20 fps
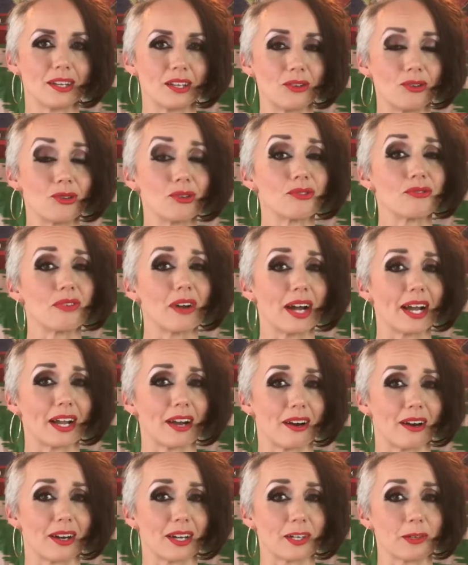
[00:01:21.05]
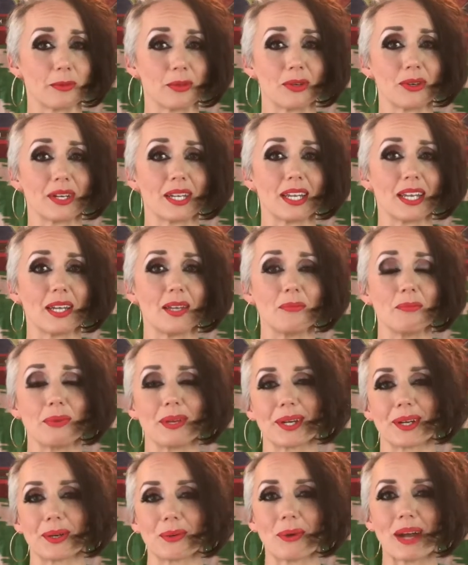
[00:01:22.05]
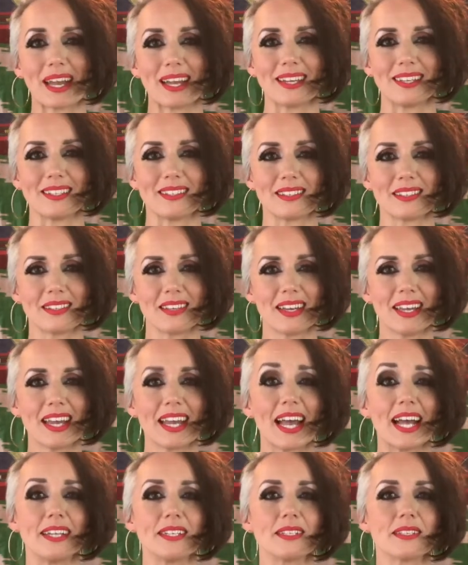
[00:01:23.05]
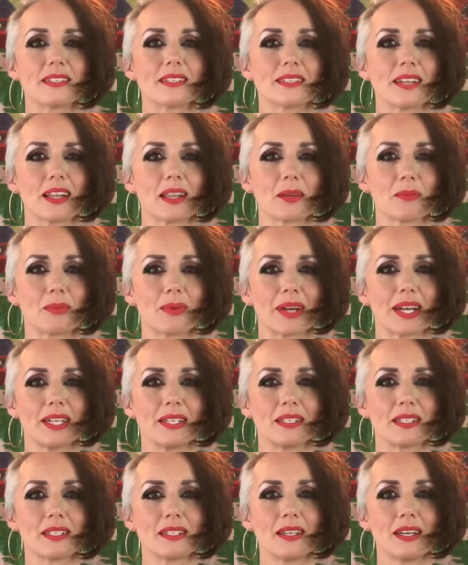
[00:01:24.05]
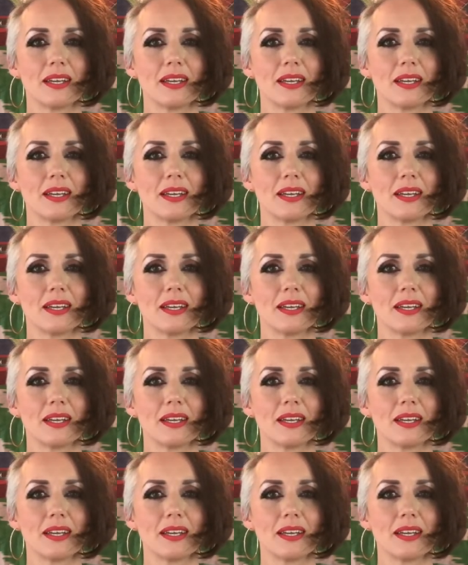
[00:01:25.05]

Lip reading: unify our community in bigger ways and to celebrate